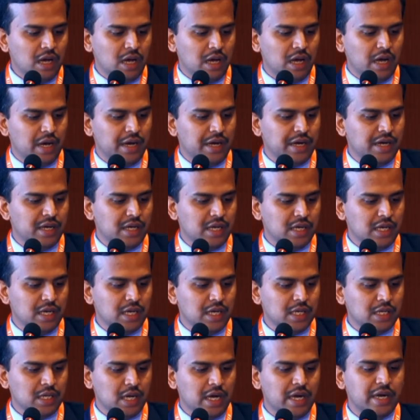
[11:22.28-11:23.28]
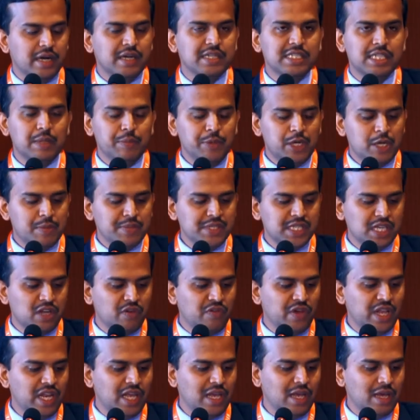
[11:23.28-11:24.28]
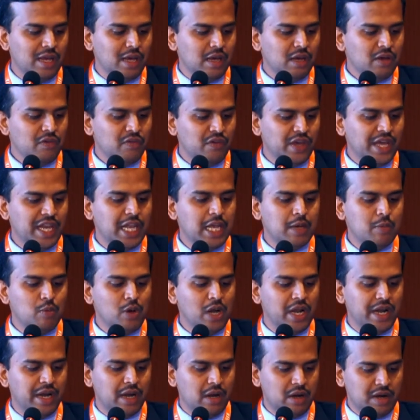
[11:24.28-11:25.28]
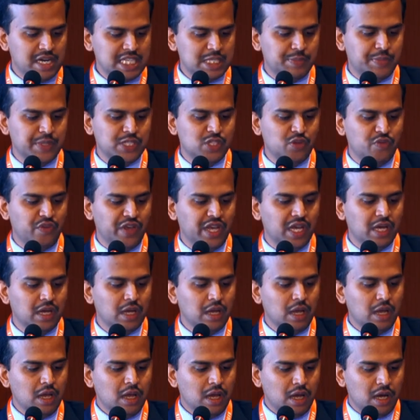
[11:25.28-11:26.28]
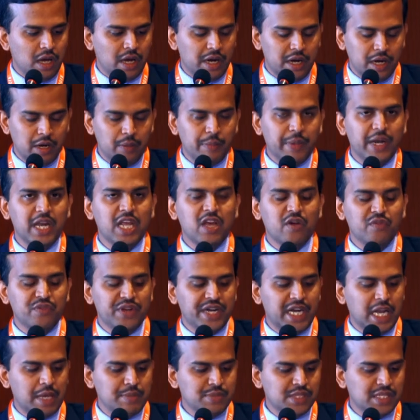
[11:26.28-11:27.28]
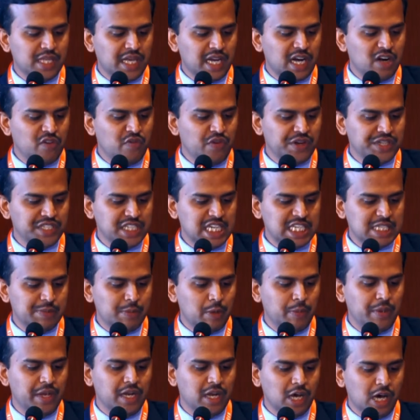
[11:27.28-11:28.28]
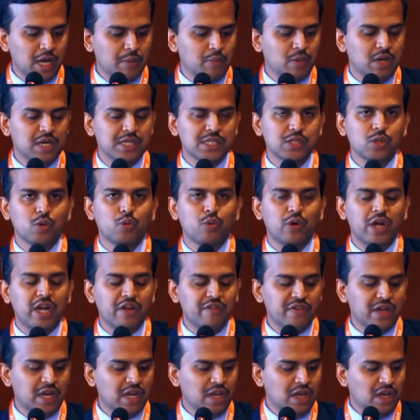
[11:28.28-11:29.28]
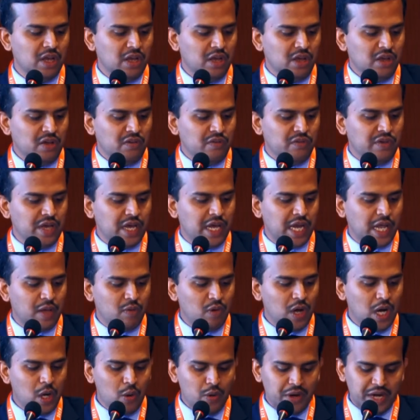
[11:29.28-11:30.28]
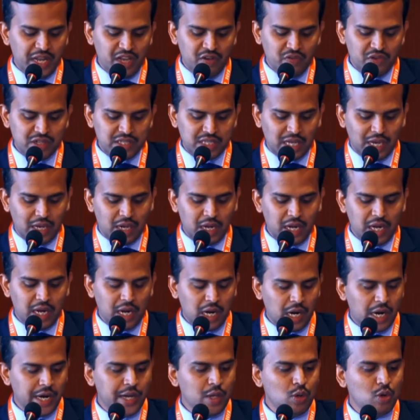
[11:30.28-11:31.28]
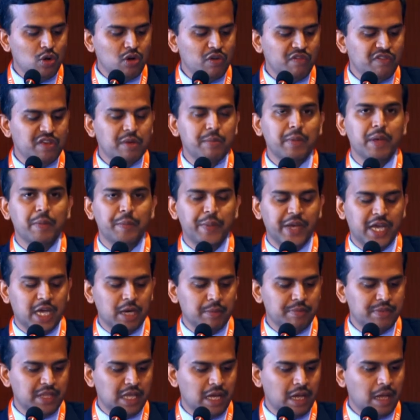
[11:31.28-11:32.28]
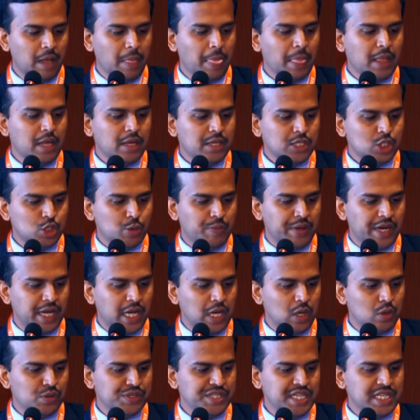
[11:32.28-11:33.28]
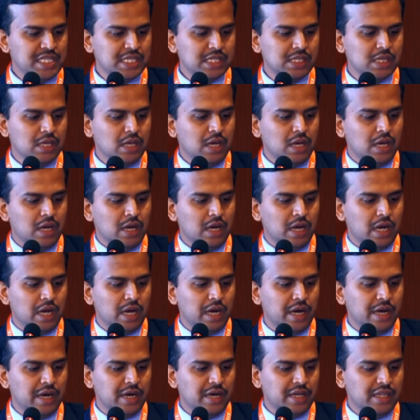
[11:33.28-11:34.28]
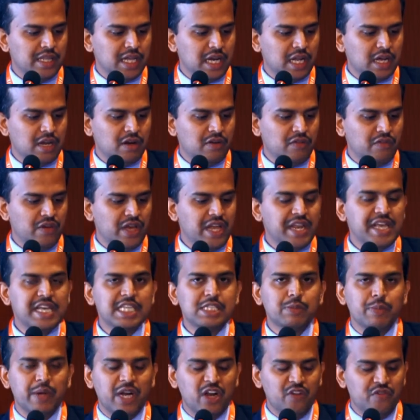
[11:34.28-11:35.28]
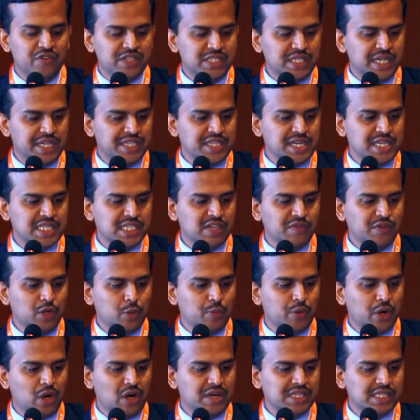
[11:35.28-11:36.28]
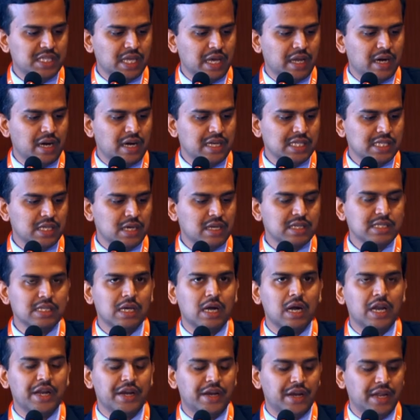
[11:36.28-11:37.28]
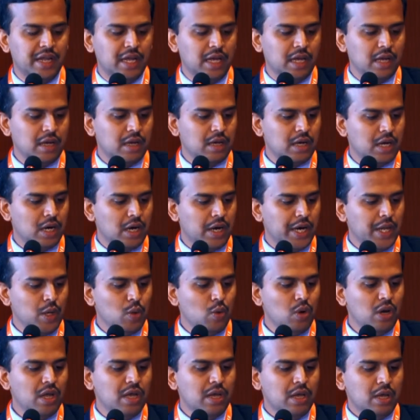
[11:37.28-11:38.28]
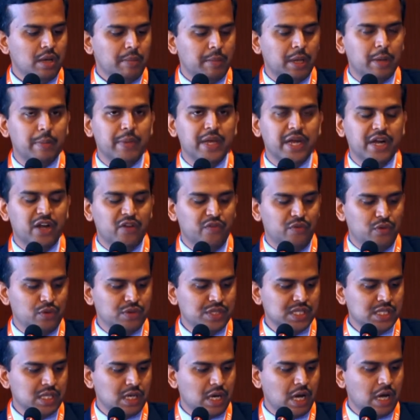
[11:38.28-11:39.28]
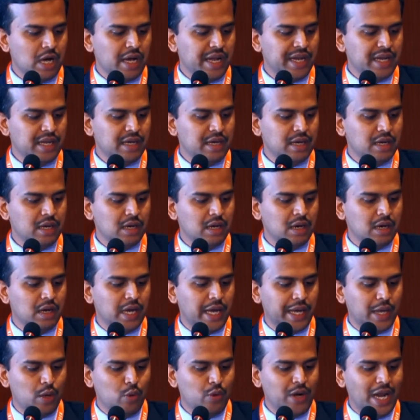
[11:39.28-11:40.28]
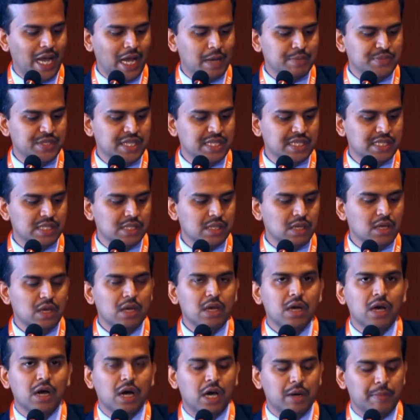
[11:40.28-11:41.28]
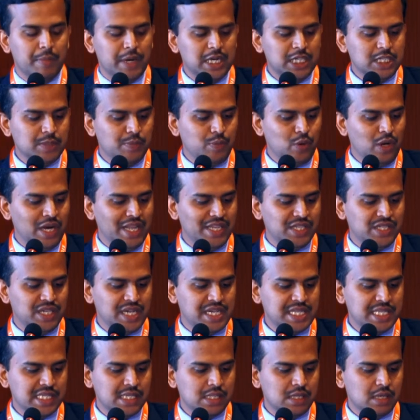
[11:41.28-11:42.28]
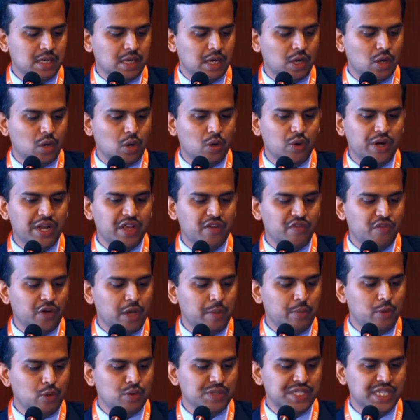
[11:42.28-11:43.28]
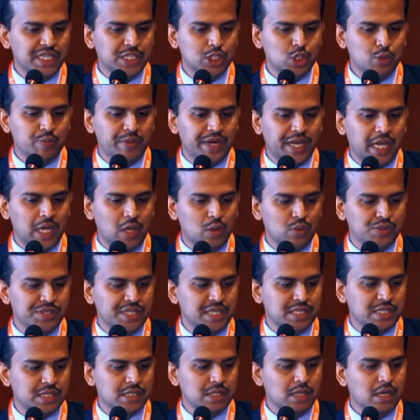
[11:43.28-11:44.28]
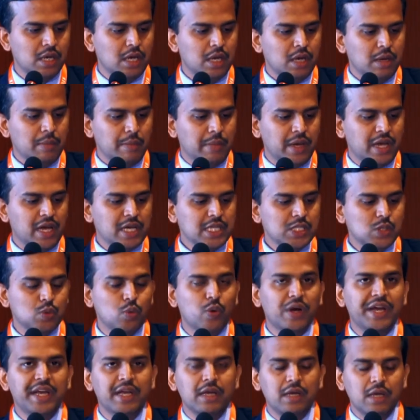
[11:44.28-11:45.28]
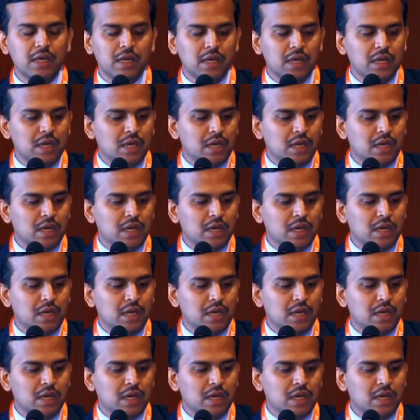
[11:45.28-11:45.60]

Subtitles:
and symptoms are very variable and non-specific, and many of the times thyroid functions may be normal. So whenever we are evaluating for thyroid nodule, we may pick up the tuberculosis, and there are various manifestations of tuberculous thyroid are solitary nodule, maybe a diffuse goiter or acute abscess or multiple lesions or chronic fibrosing tuberculosis. Because why